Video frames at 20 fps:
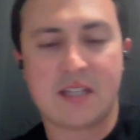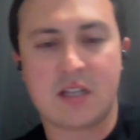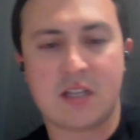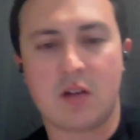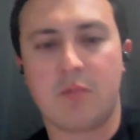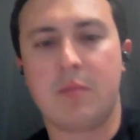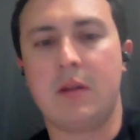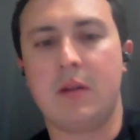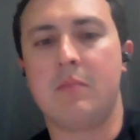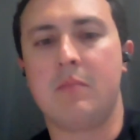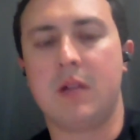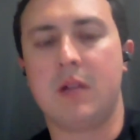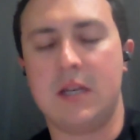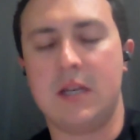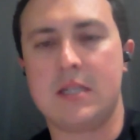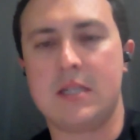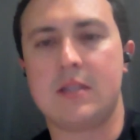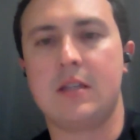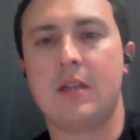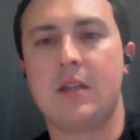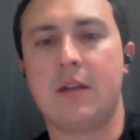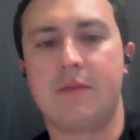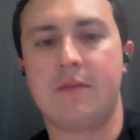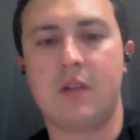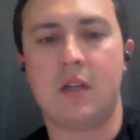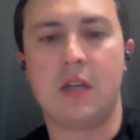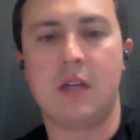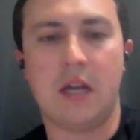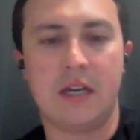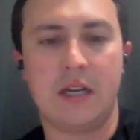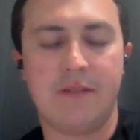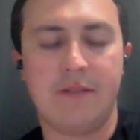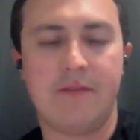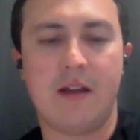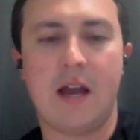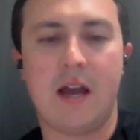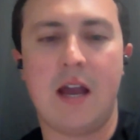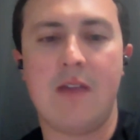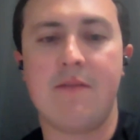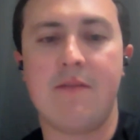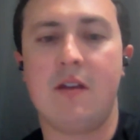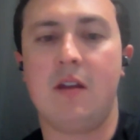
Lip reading: there have been places that have done 95,